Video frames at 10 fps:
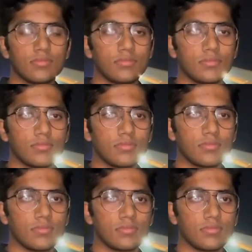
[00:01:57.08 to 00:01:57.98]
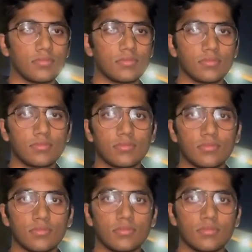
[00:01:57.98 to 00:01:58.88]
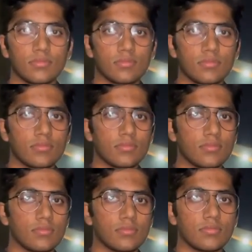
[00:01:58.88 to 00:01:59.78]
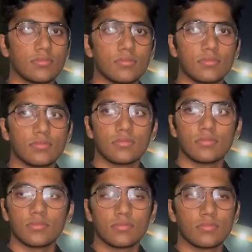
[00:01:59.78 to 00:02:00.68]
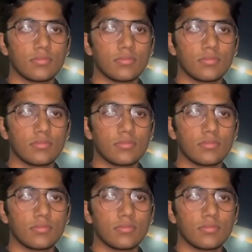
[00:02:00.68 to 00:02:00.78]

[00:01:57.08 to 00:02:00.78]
No words are spoken by the person on screen.